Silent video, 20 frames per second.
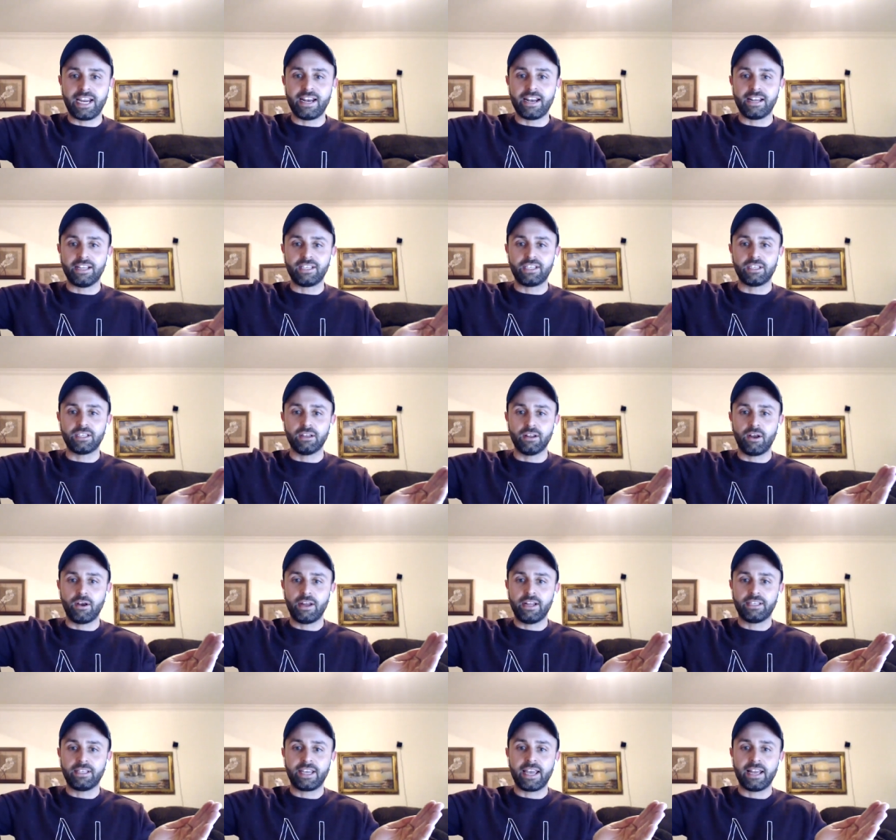It's slow.
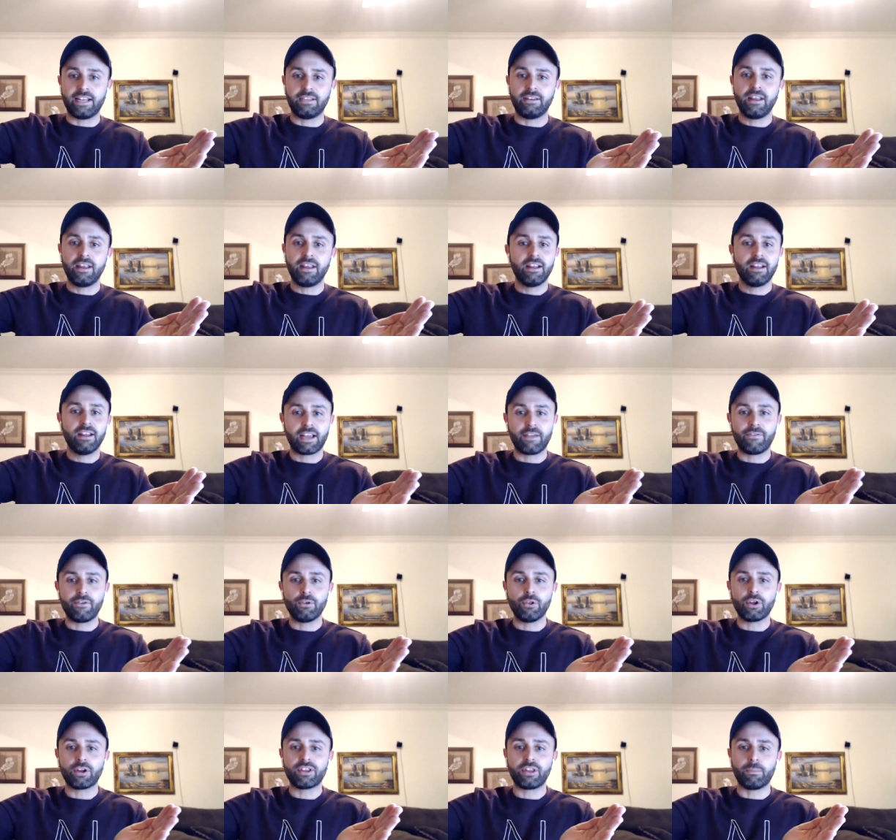It's getting like, if you
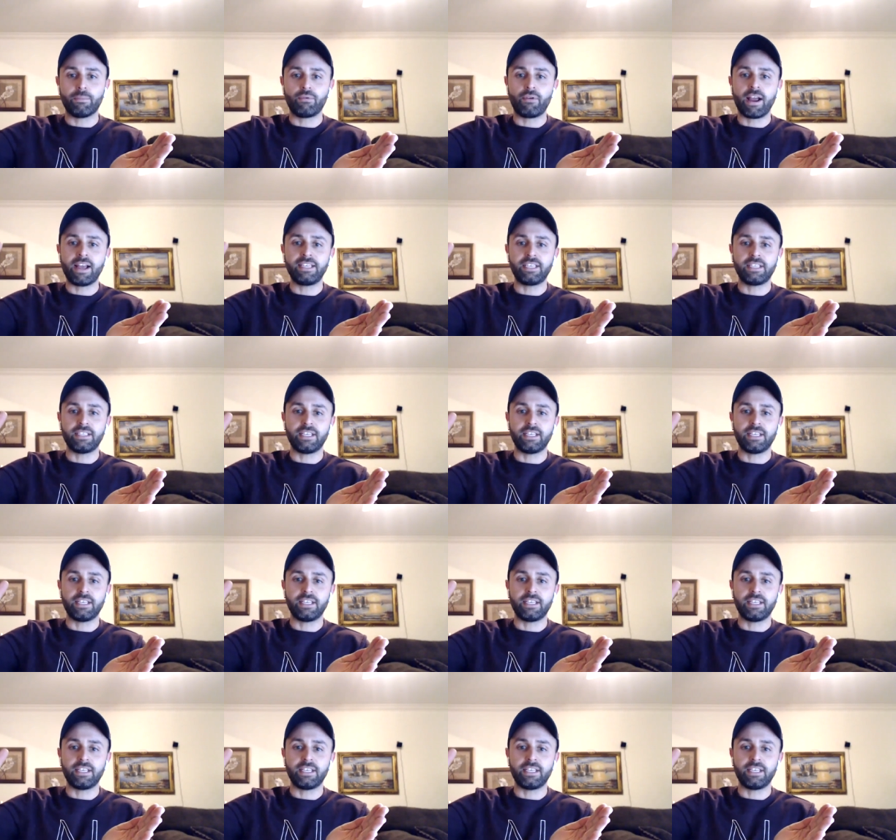look the prices,